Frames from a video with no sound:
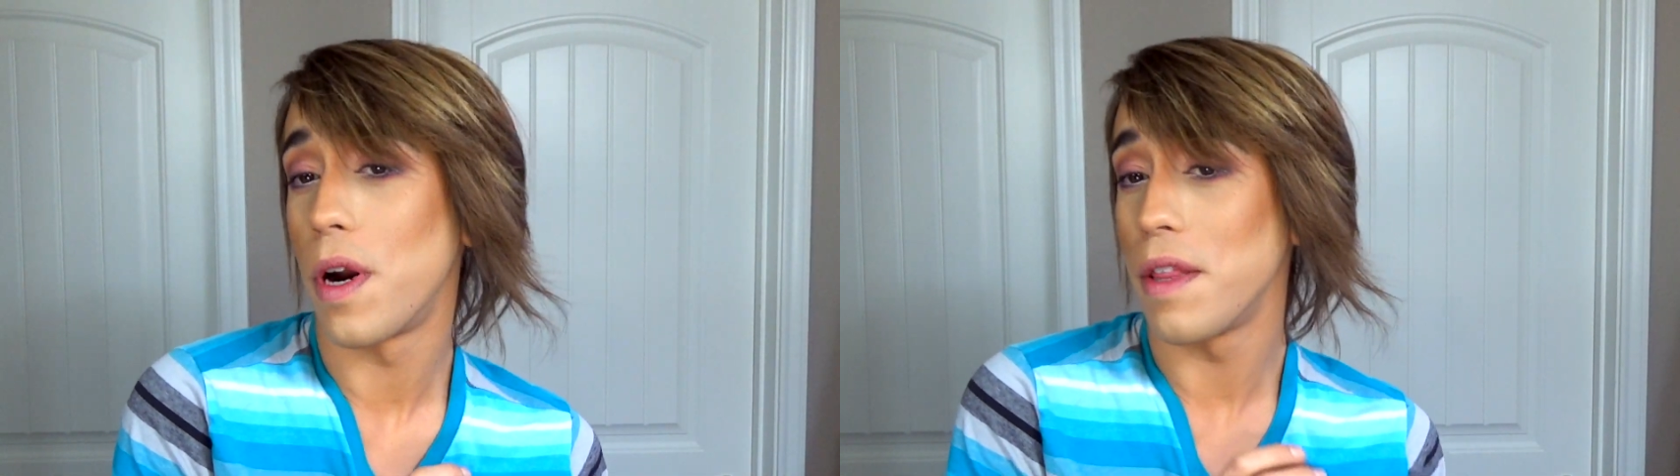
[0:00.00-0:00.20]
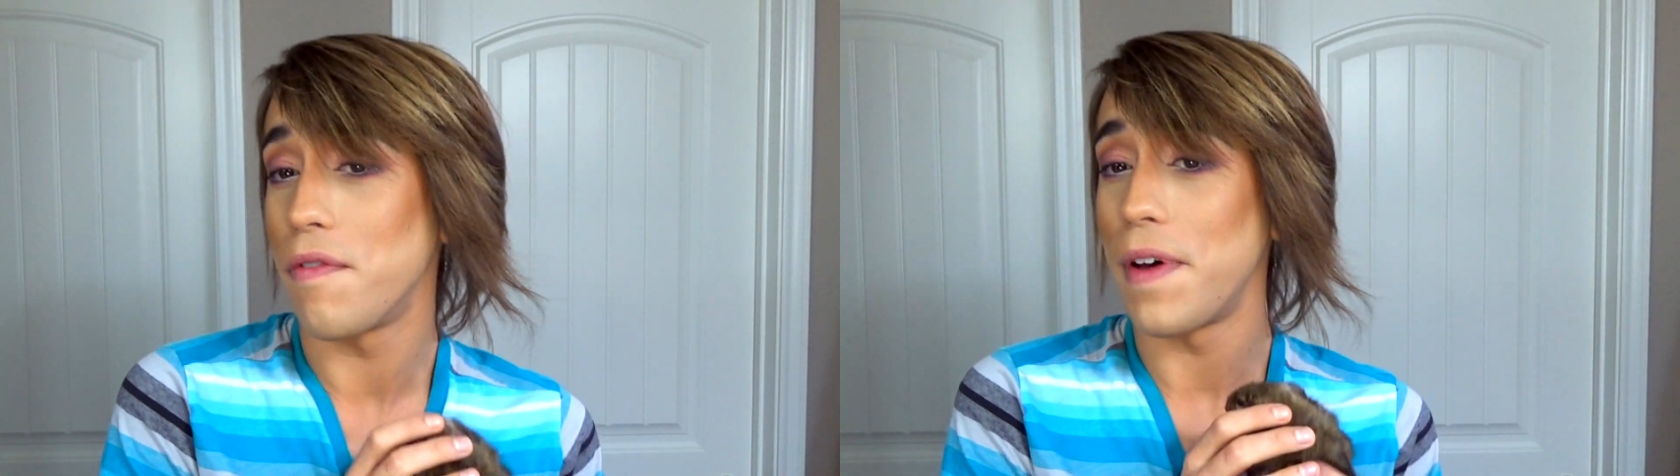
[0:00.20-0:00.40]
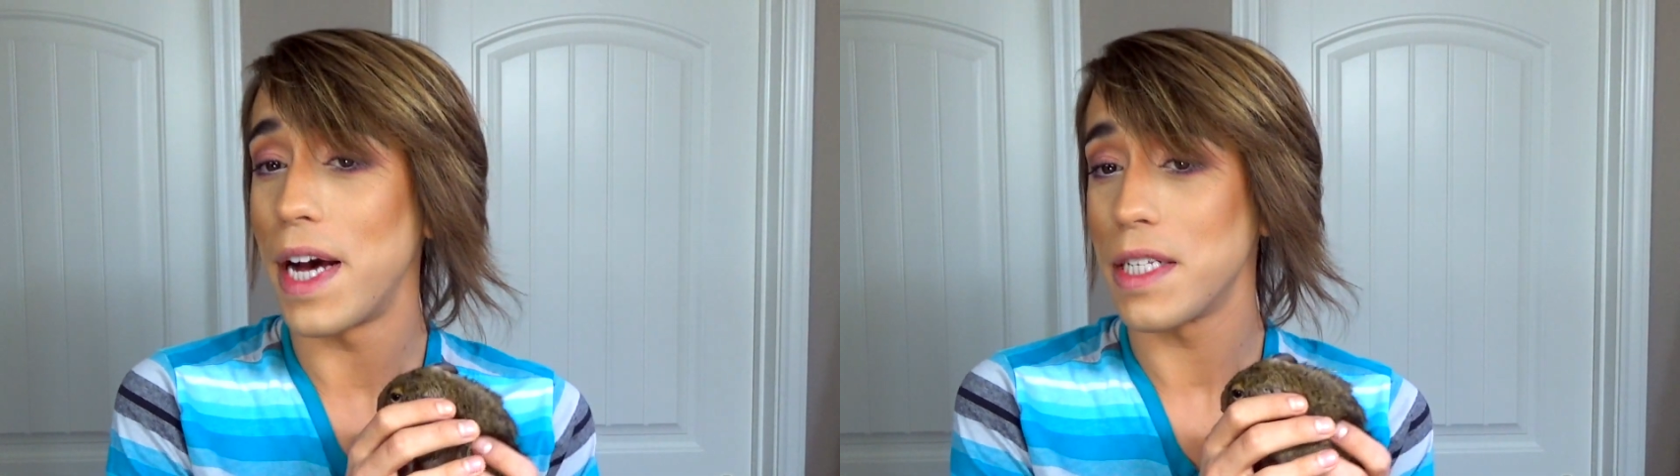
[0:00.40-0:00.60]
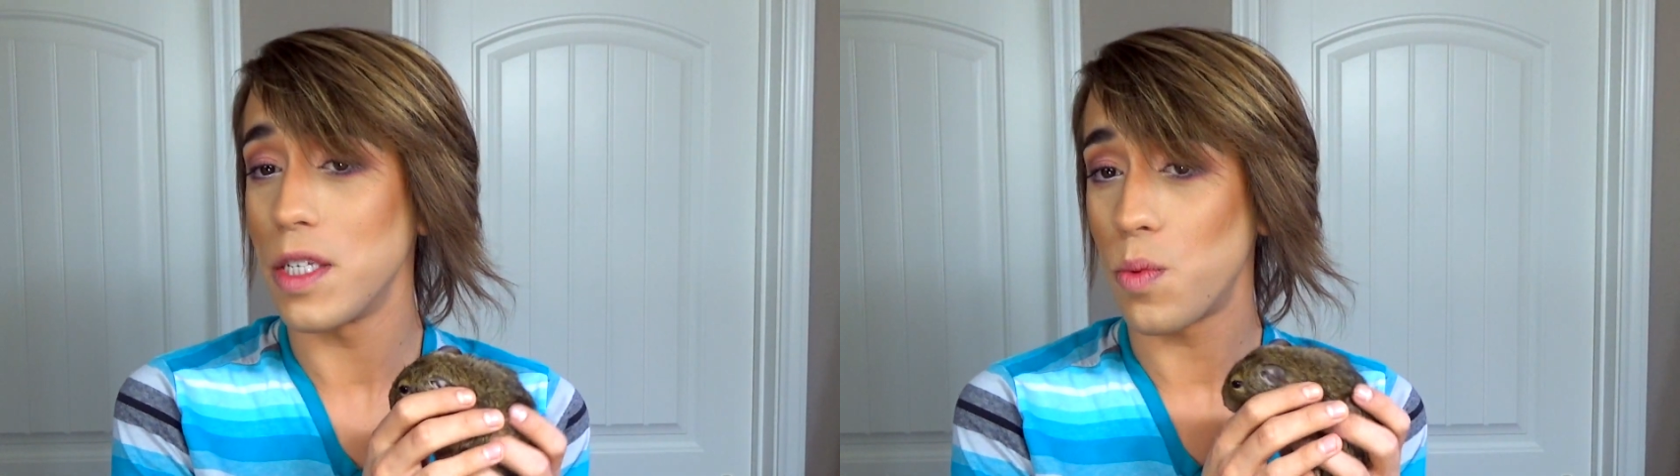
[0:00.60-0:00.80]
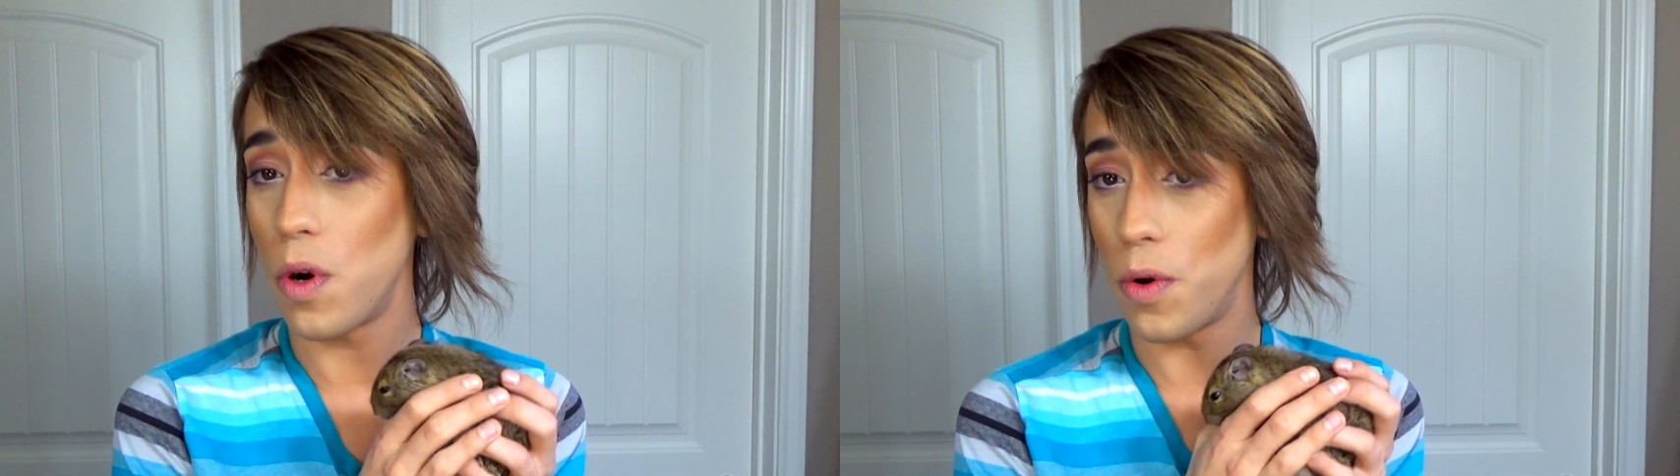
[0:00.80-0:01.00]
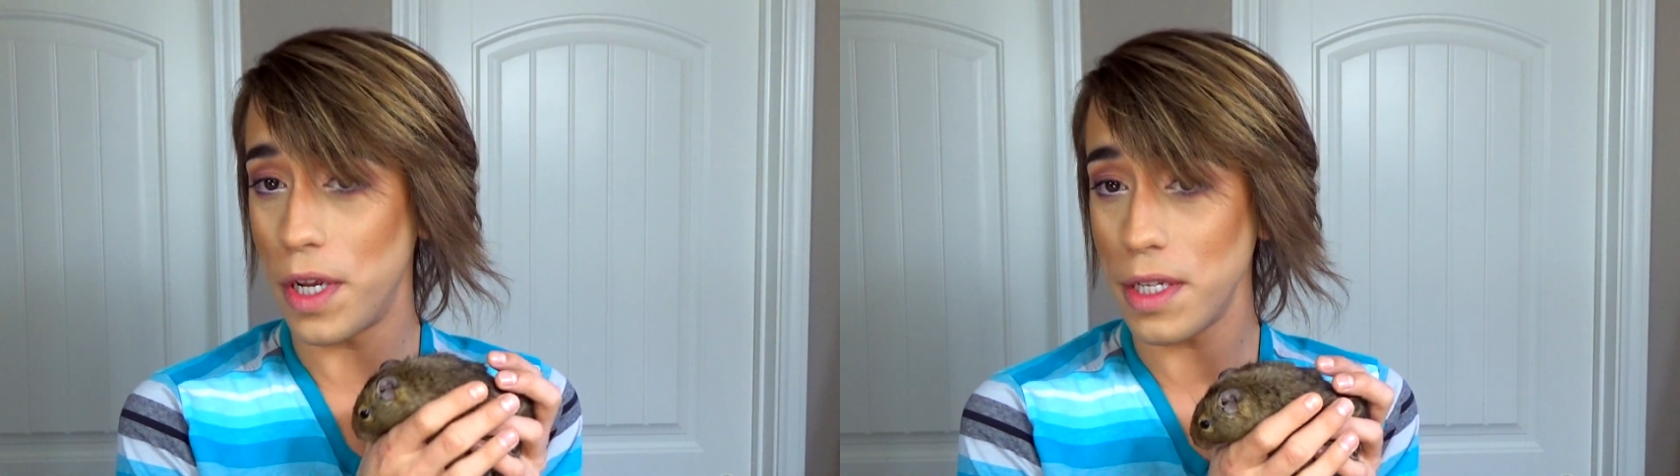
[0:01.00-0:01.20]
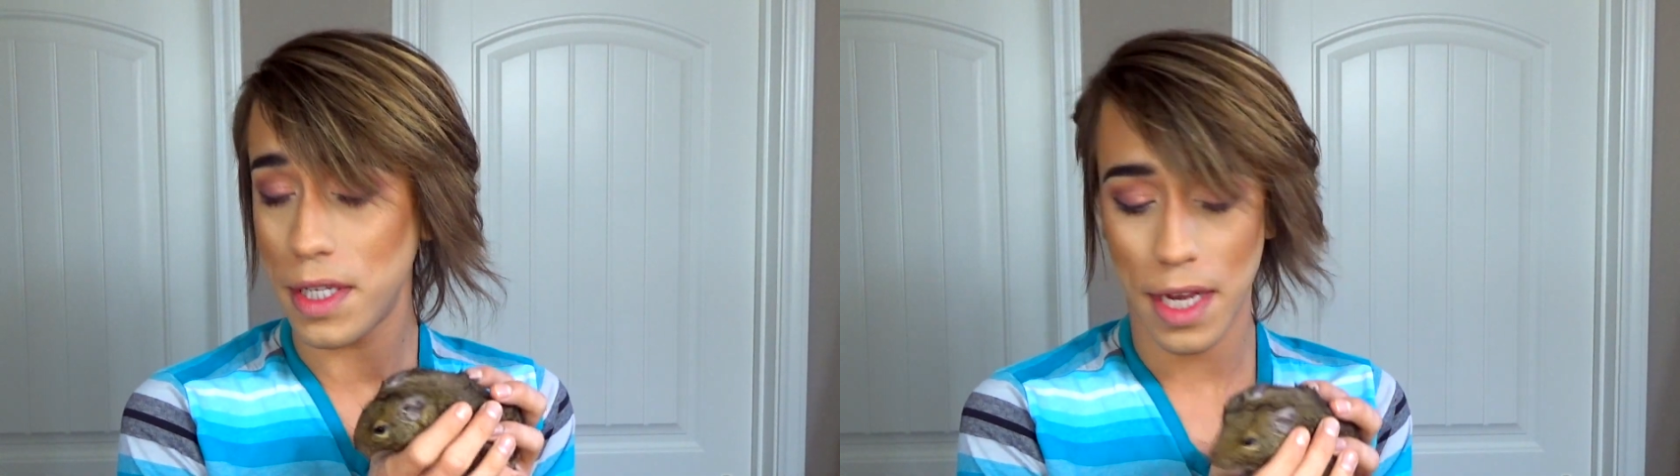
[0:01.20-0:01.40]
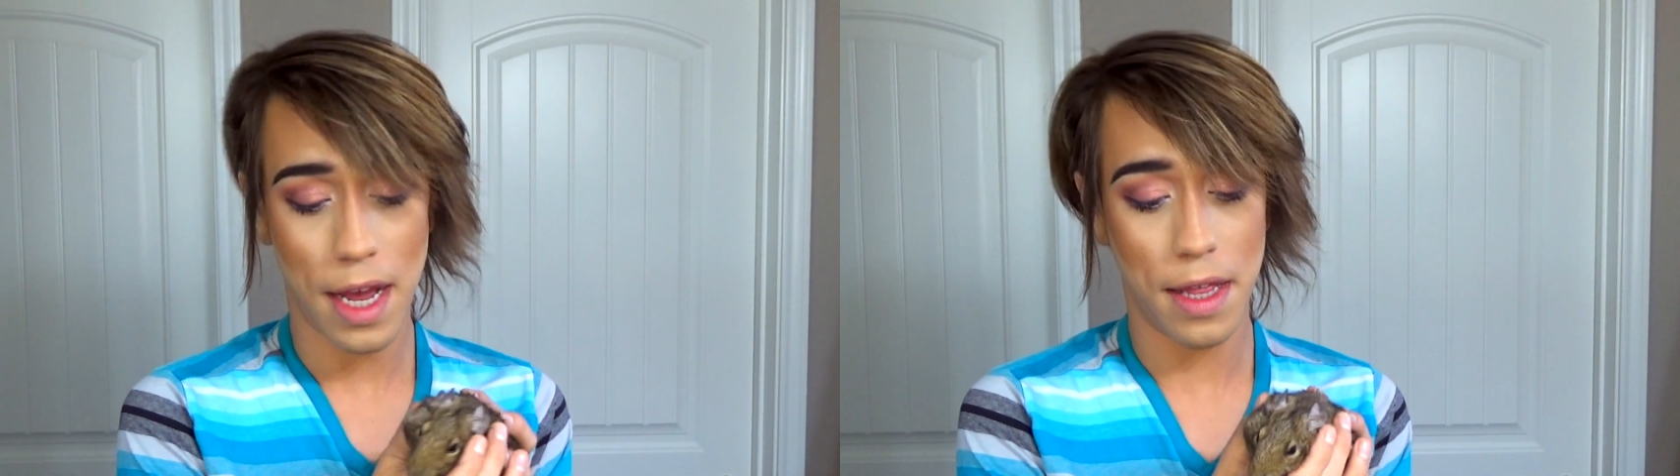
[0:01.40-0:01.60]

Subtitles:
of the fastest rodents,